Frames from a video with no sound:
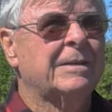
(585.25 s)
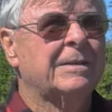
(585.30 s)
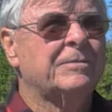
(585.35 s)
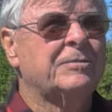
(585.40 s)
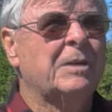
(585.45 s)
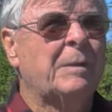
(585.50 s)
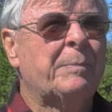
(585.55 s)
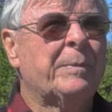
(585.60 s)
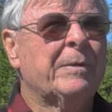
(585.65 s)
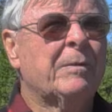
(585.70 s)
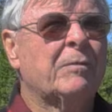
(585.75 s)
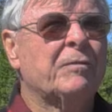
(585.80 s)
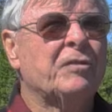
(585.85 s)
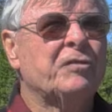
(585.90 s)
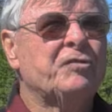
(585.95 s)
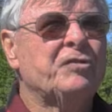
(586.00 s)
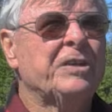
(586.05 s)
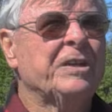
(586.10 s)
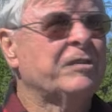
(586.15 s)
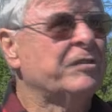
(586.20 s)
jumping on the
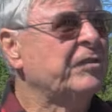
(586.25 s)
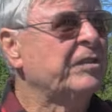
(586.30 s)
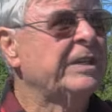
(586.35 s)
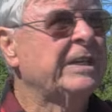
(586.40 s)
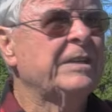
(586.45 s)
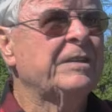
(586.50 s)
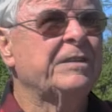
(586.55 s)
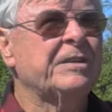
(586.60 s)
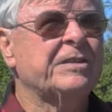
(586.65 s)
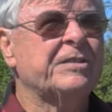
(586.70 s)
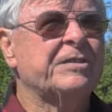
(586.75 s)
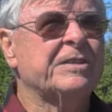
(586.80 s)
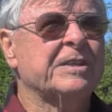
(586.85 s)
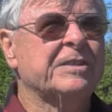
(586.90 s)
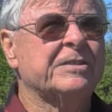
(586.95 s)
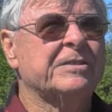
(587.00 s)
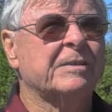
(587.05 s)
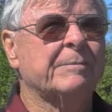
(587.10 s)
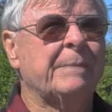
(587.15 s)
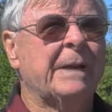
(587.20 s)
seats, hitting the
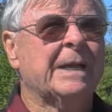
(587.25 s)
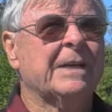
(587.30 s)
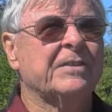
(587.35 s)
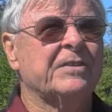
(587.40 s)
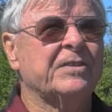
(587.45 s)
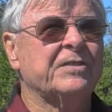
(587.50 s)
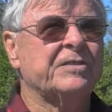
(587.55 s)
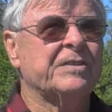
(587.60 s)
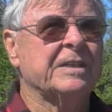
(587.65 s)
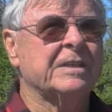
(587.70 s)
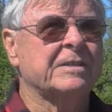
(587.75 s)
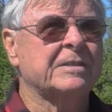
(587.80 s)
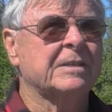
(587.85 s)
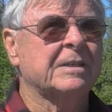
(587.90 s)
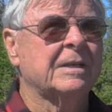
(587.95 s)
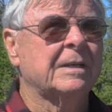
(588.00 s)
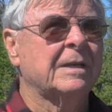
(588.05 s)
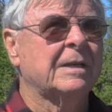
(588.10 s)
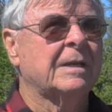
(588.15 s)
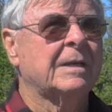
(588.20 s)
seats, the back of the seats.
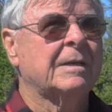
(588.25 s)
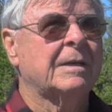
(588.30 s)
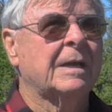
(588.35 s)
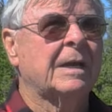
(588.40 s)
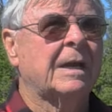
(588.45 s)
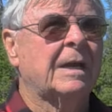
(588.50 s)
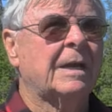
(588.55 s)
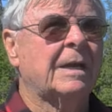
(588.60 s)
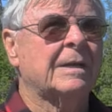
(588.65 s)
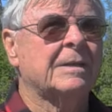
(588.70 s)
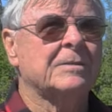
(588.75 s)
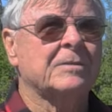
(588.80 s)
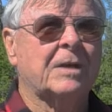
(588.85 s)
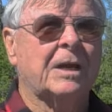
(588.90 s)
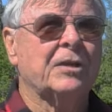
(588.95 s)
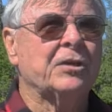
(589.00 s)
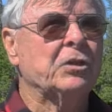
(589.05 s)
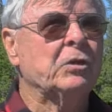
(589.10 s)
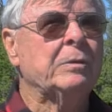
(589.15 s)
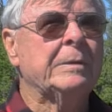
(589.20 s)

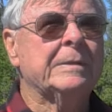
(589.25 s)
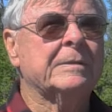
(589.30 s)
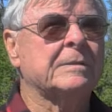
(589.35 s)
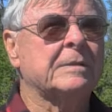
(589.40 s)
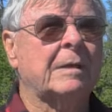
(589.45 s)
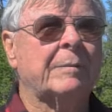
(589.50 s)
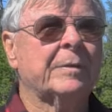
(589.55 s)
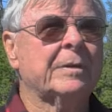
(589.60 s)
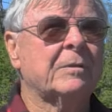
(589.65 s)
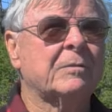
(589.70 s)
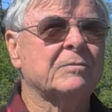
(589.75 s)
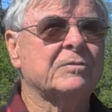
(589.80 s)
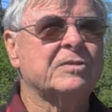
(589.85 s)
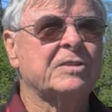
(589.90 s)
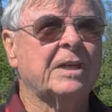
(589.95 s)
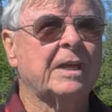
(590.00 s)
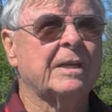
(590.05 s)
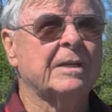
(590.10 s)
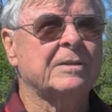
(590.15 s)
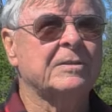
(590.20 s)
I knew he was coming on
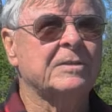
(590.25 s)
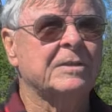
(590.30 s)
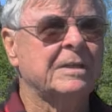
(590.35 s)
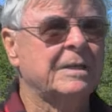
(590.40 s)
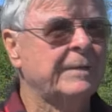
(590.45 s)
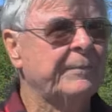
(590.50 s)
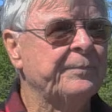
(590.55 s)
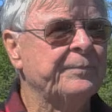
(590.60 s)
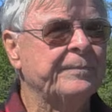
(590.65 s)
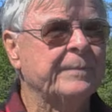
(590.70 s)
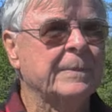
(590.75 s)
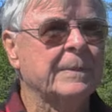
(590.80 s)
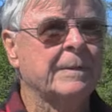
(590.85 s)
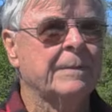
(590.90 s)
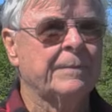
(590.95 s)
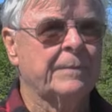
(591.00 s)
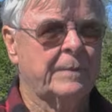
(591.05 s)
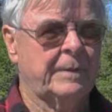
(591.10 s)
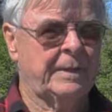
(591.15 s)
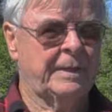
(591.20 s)
stage,
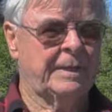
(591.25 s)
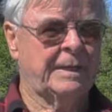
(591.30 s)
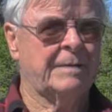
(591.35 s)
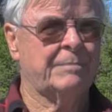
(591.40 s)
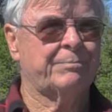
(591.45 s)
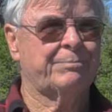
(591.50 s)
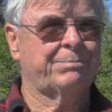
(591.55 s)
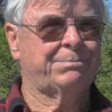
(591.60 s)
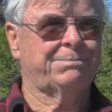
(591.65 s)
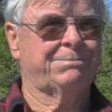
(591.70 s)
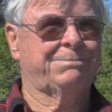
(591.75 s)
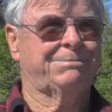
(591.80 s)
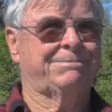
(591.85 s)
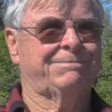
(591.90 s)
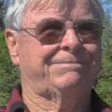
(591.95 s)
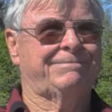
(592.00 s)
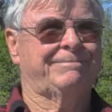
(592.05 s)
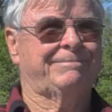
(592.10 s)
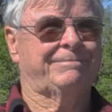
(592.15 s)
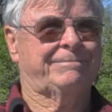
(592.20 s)
and I
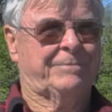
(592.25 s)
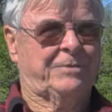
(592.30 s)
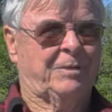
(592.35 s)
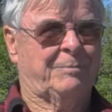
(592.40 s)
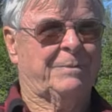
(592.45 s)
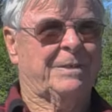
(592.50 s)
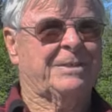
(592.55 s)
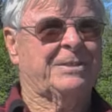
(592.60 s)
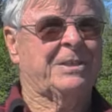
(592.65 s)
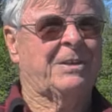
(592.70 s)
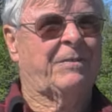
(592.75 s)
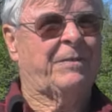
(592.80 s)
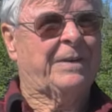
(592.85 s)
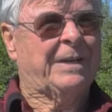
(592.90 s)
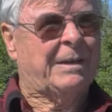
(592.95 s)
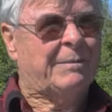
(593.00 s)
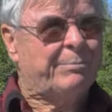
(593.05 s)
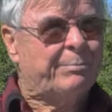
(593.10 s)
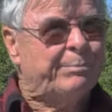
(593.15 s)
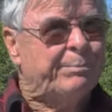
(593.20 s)
took myself
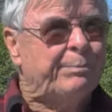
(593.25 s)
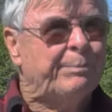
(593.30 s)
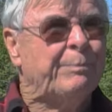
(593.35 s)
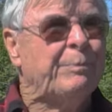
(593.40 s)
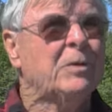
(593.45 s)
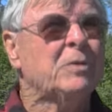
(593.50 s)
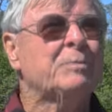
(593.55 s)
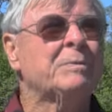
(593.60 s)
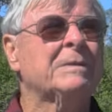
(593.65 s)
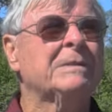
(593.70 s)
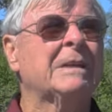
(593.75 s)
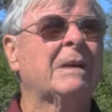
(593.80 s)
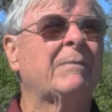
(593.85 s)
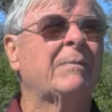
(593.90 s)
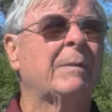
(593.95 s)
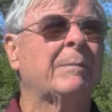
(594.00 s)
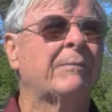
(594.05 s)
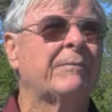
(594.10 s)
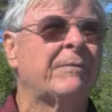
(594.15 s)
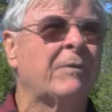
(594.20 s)
and I pushed
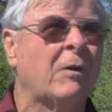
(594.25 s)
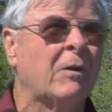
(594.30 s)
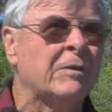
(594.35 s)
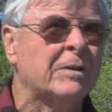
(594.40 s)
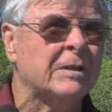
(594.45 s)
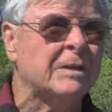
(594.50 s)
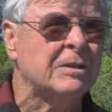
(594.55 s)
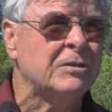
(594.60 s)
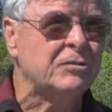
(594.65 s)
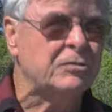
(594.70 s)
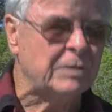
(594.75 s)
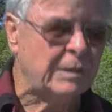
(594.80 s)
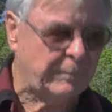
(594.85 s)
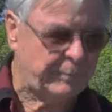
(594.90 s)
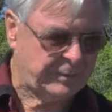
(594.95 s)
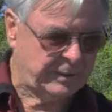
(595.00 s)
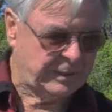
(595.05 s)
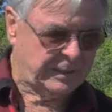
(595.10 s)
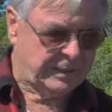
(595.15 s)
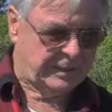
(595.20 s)
myself up far as I could have
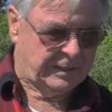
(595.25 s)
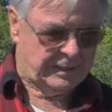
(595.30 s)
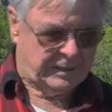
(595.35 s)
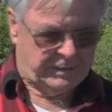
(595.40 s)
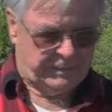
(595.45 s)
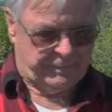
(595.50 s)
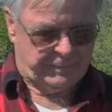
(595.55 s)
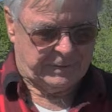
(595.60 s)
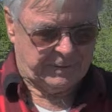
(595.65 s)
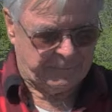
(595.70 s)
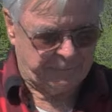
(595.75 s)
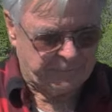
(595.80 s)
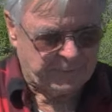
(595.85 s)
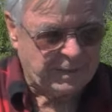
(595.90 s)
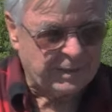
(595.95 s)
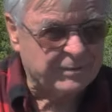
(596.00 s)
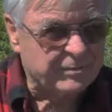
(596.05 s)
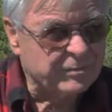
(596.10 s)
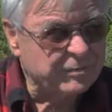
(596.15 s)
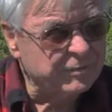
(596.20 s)
jumped, and
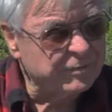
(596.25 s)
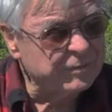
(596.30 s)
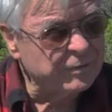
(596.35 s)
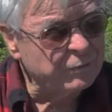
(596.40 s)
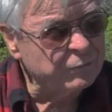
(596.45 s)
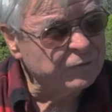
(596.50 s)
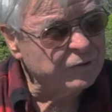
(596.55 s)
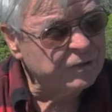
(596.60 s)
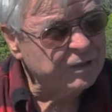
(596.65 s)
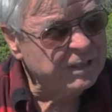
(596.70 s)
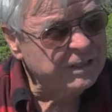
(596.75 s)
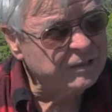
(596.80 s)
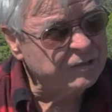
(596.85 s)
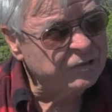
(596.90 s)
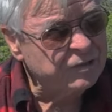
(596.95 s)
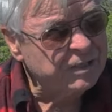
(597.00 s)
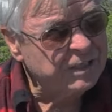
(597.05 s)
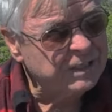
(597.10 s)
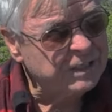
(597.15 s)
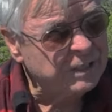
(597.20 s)
my 2
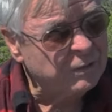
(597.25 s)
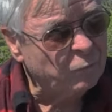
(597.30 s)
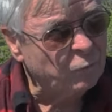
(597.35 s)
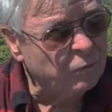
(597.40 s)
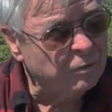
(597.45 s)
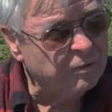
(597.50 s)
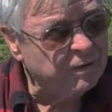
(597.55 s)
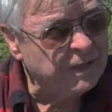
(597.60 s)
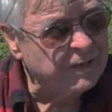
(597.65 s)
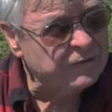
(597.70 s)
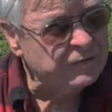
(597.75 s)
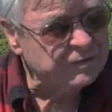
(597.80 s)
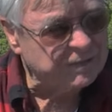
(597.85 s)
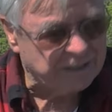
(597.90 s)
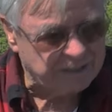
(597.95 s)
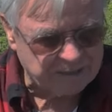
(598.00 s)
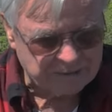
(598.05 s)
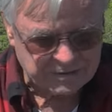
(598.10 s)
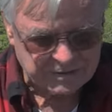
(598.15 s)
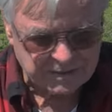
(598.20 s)
shins hit the corner of that
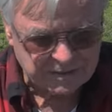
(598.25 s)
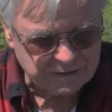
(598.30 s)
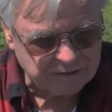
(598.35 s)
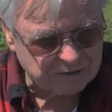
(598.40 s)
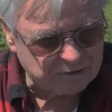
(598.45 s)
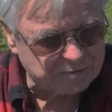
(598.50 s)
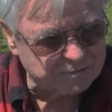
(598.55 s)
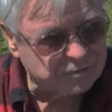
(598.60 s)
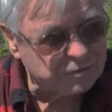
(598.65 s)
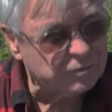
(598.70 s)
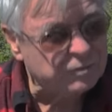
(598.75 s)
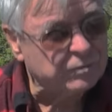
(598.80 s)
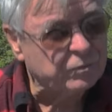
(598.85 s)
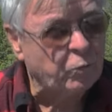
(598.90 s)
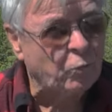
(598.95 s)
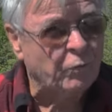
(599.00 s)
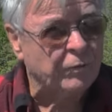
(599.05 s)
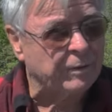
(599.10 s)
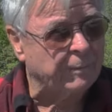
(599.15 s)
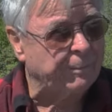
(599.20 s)
stage and just
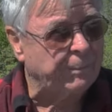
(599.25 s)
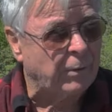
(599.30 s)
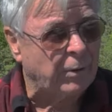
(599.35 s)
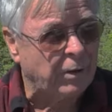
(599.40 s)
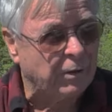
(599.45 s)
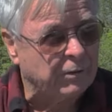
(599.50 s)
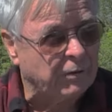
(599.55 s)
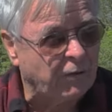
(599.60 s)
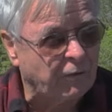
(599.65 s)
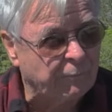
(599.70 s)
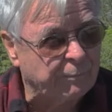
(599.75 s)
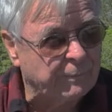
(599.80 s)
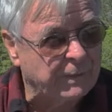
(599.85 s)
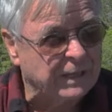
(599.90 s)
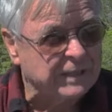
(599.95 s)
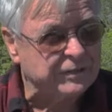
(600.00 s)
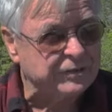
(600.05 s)
tore the bark off my